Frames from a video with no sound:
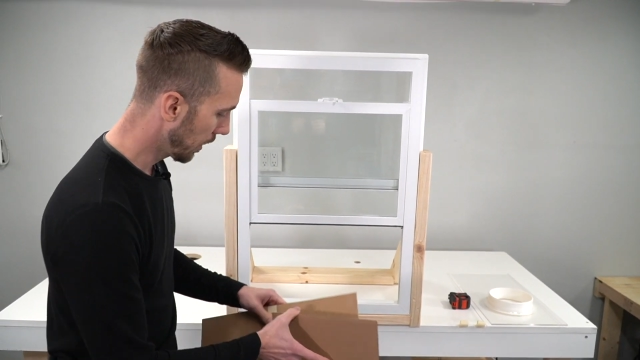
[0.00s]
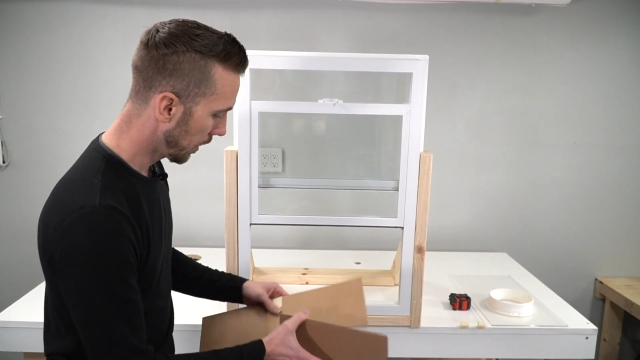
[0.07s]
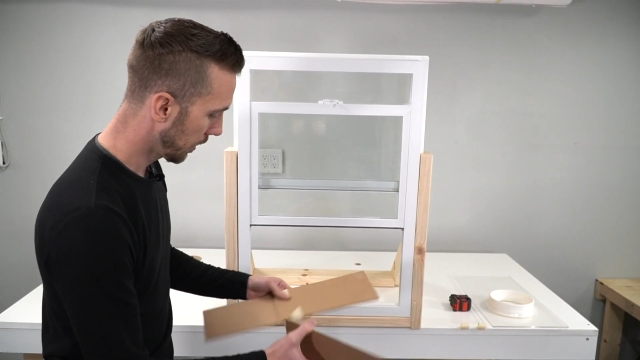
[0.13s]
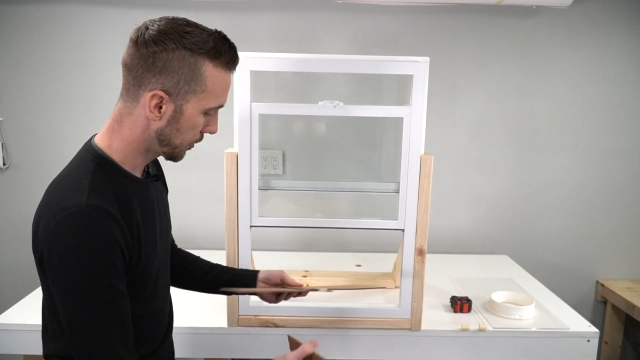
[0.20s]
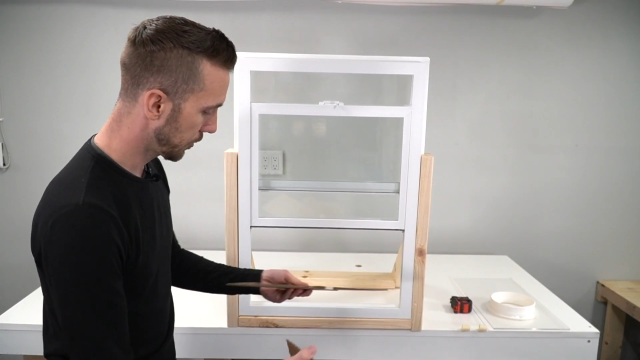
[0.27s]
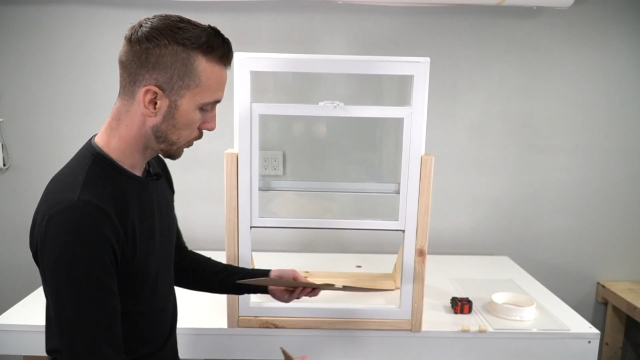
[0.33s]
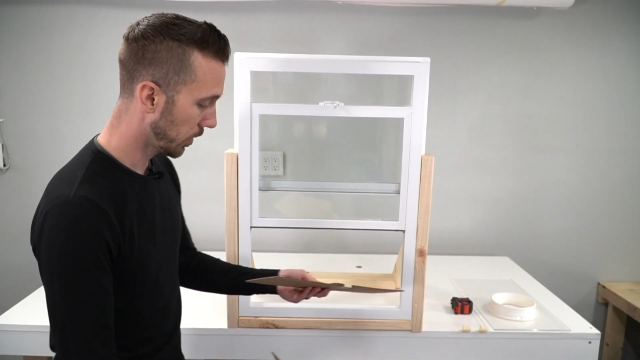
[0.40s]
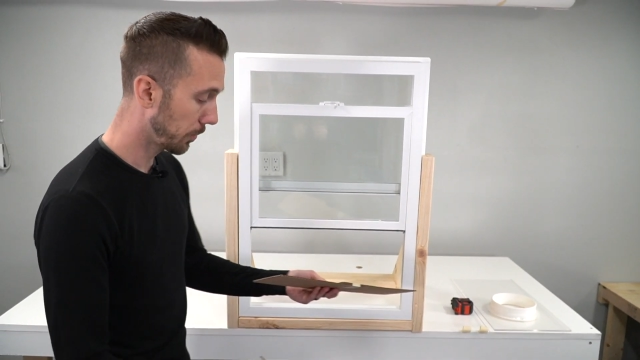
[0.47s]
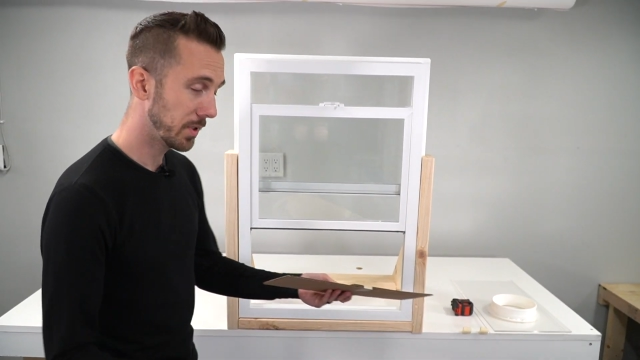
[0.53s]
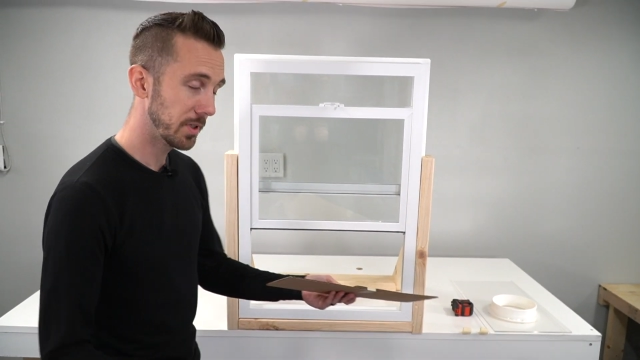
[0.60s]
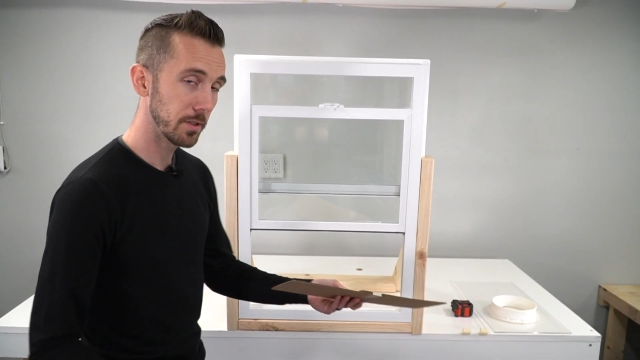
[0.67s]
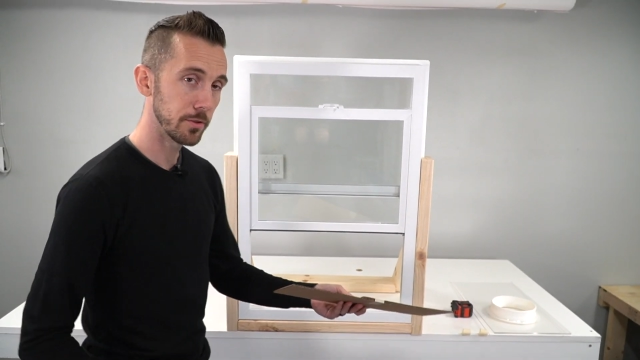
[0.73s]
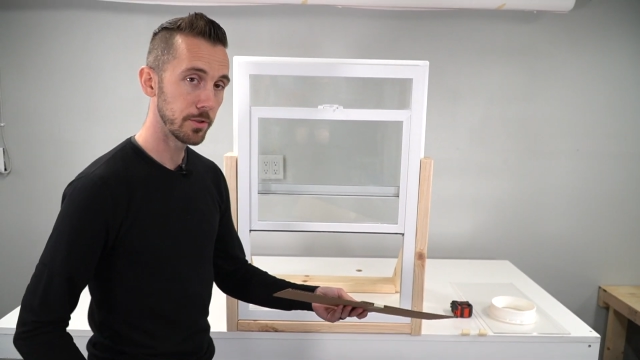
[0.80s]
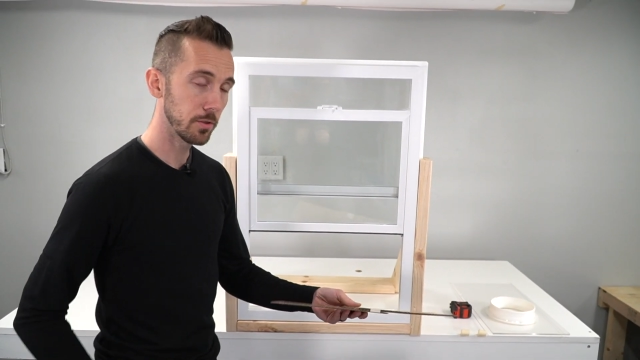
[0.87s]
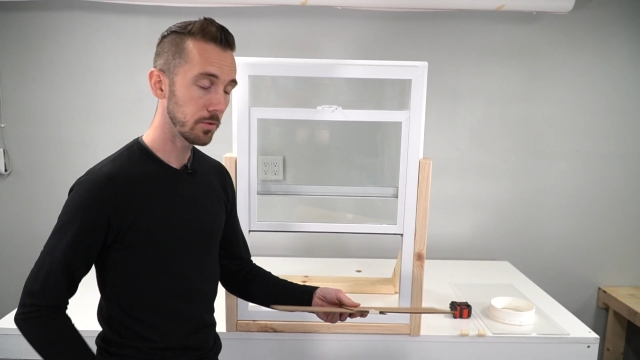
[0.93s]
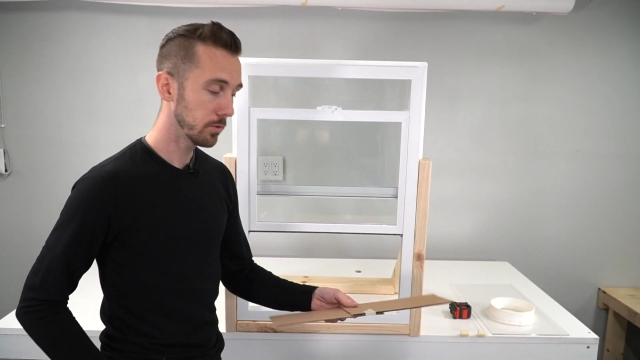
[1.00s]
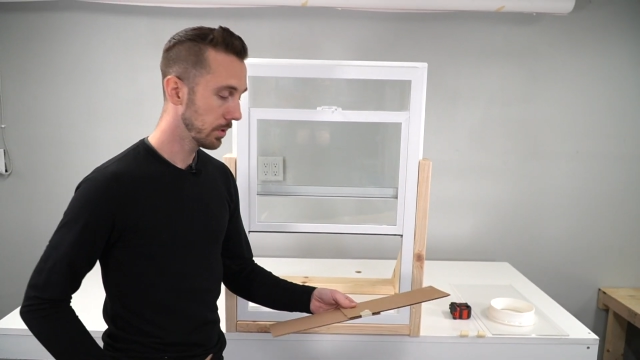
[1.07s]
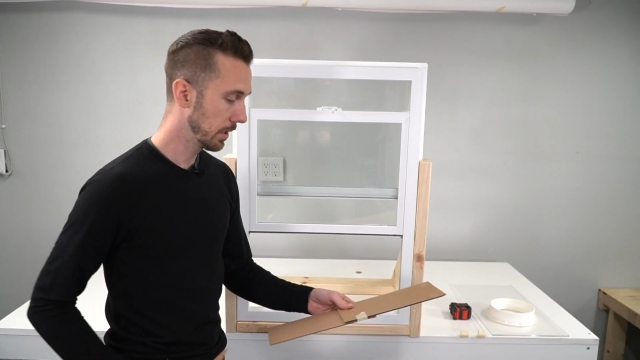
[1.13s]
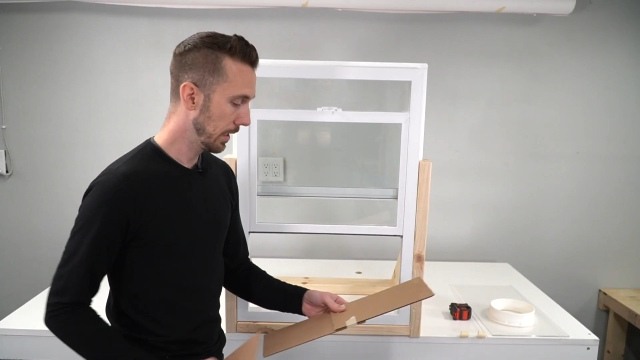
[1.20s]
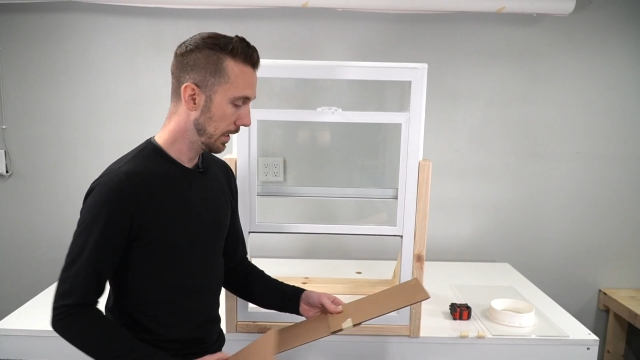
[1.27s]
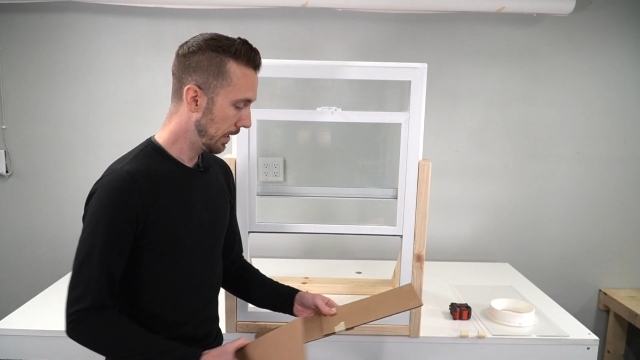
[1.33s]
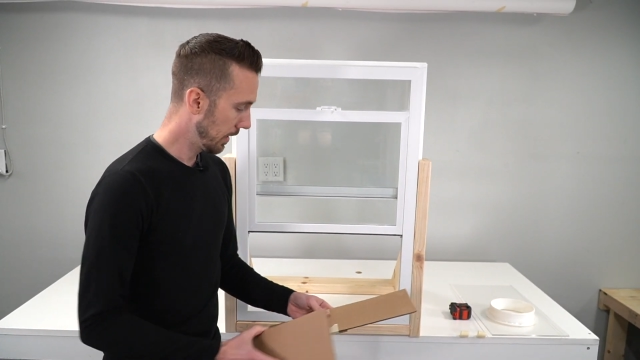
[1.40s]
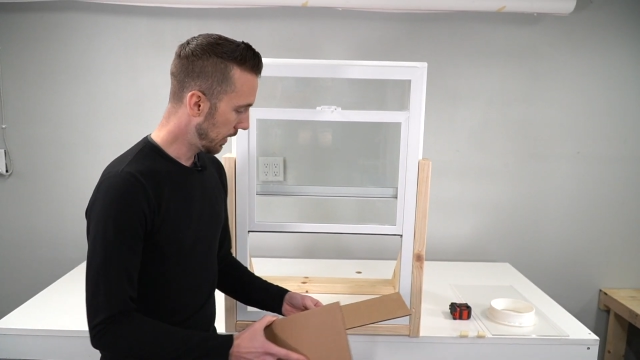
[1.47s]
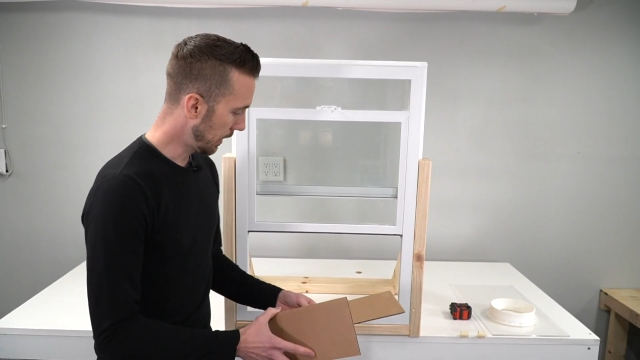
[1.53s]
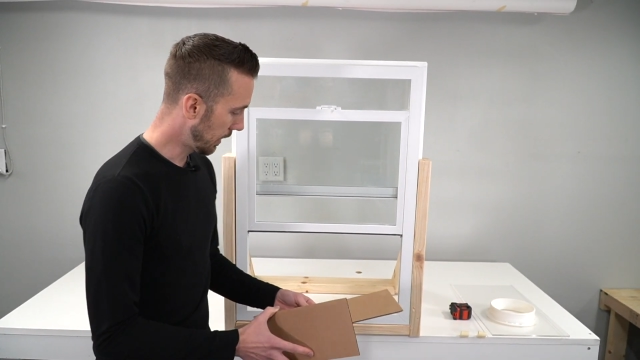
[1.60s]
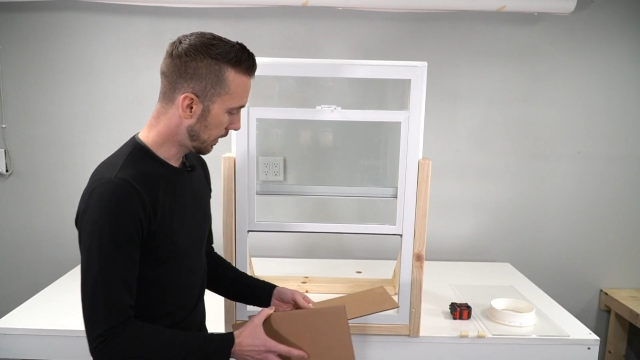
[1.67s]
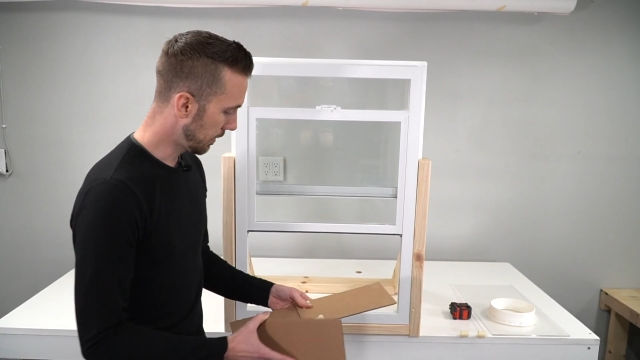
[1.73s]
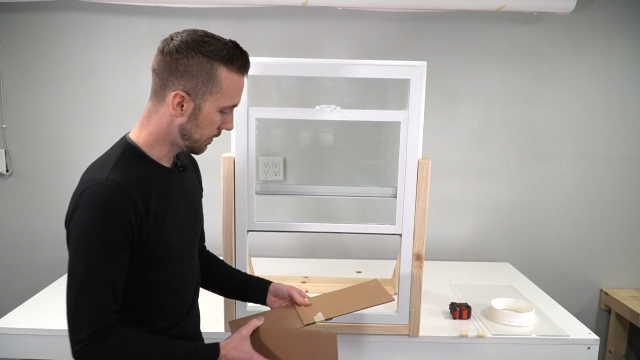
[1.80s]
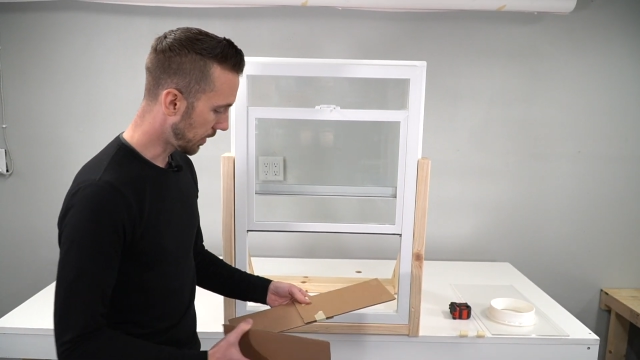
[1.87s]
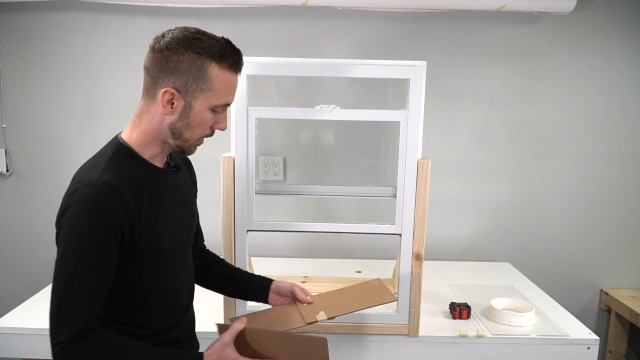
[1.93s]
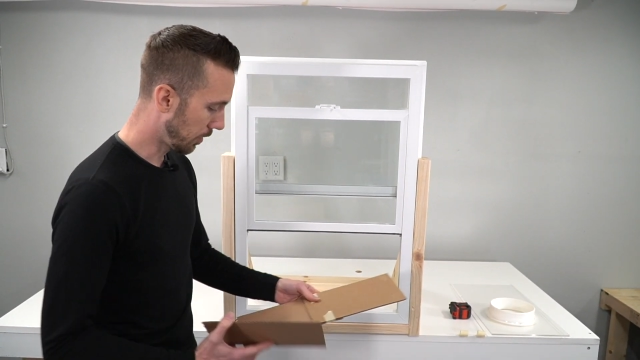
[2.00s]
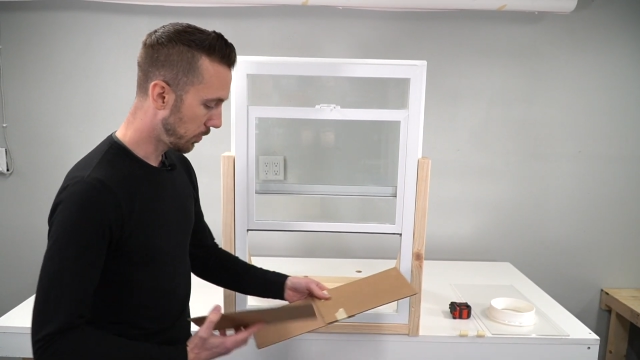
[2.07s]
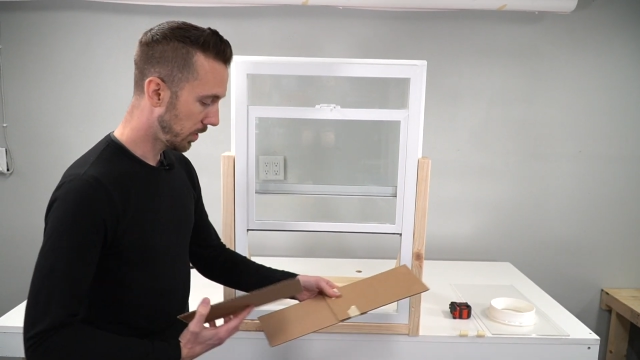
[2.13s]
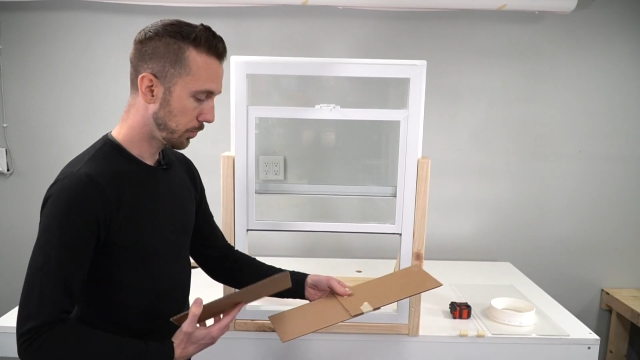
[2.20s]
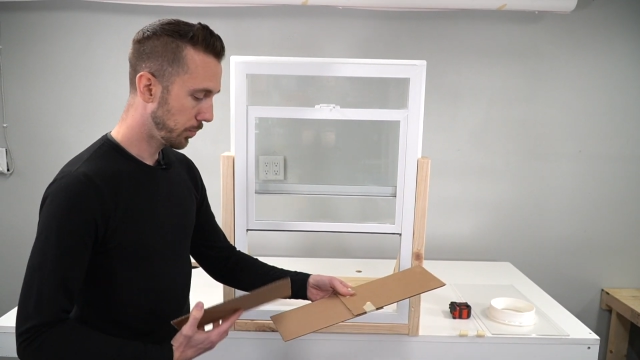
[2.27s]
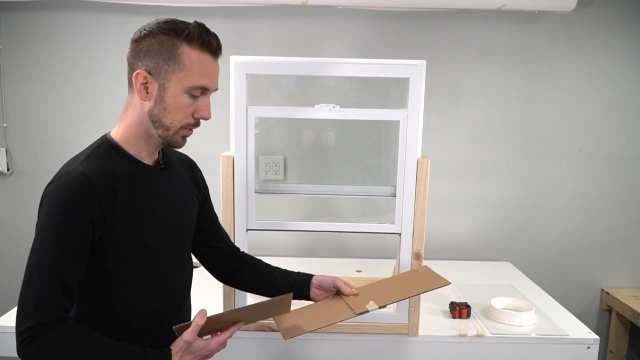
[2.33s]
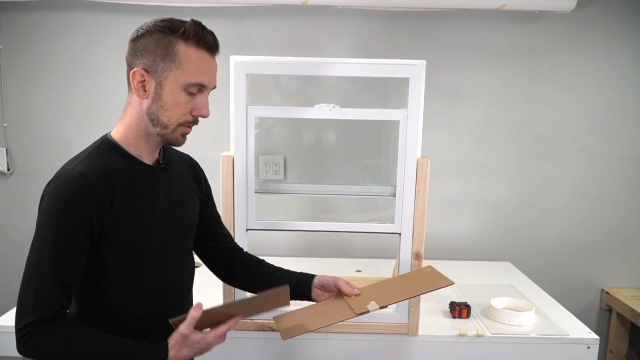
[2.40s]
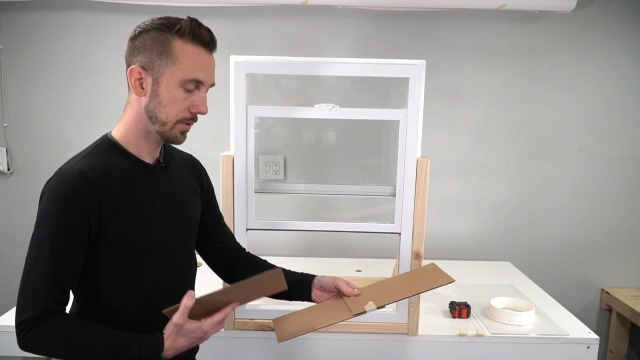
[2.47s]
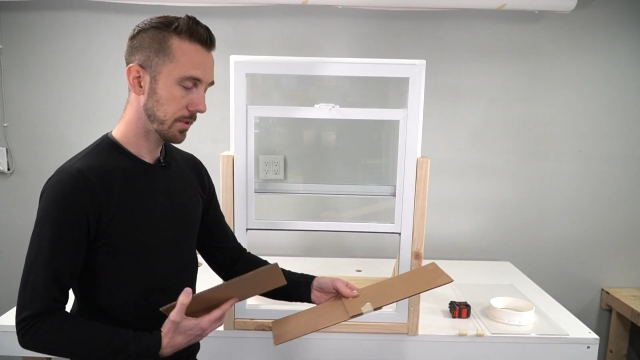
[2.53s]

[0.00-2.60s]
And so what I'm going to do is I'm going to put